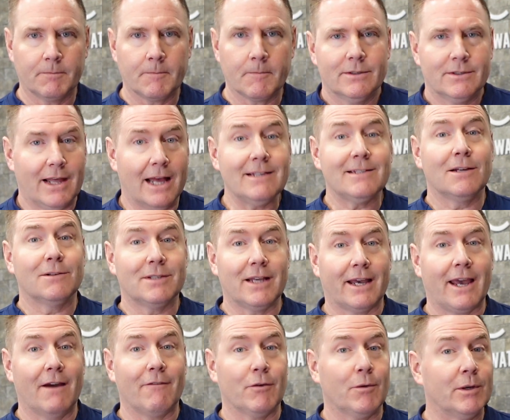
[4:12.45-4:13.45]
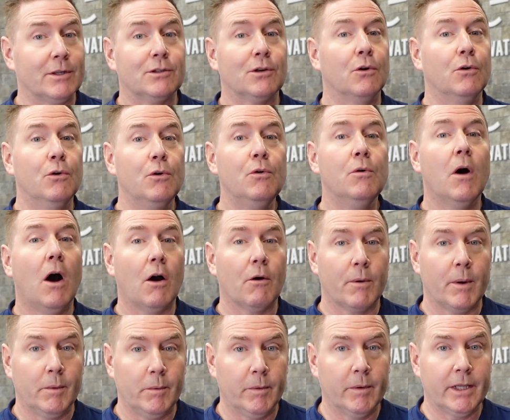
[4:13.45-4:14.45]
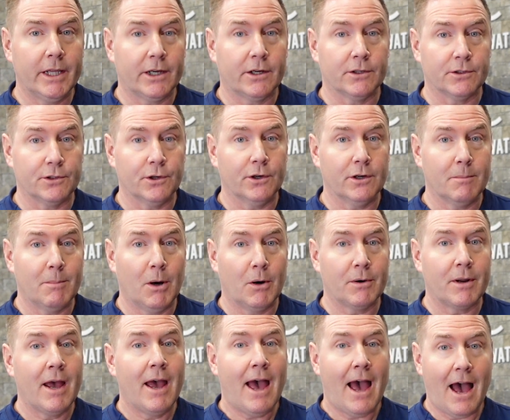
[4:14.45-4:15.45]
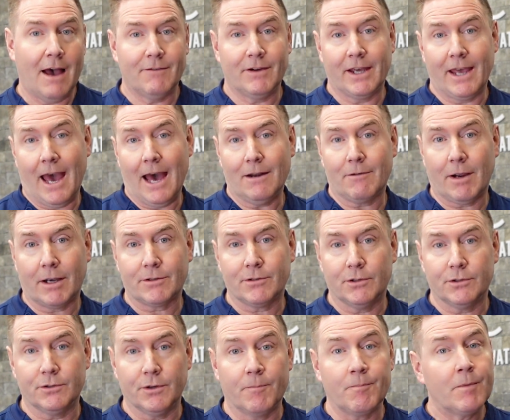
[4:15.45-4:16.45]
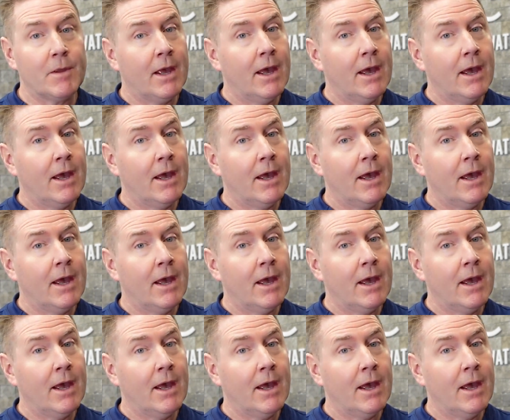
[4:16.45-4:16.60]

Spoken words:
So that sounds like everyone. So who are we really concerned about having cataract surgery?